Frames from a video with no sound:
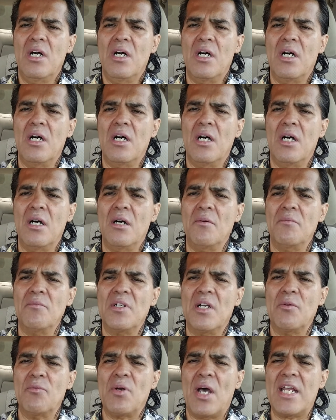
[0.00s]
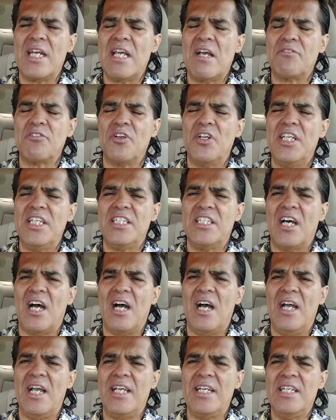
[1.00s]
Right after he
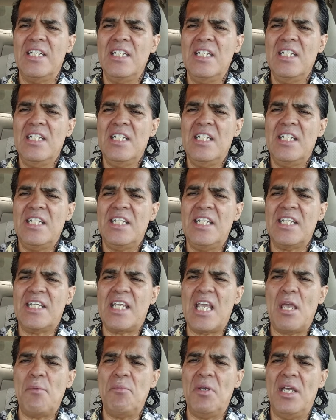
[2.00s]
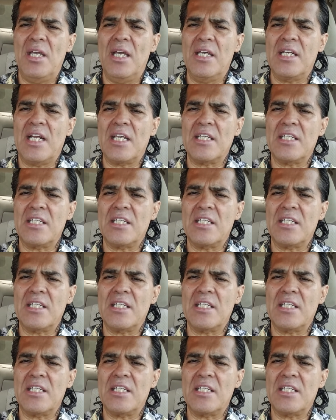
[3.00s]
died, he came in.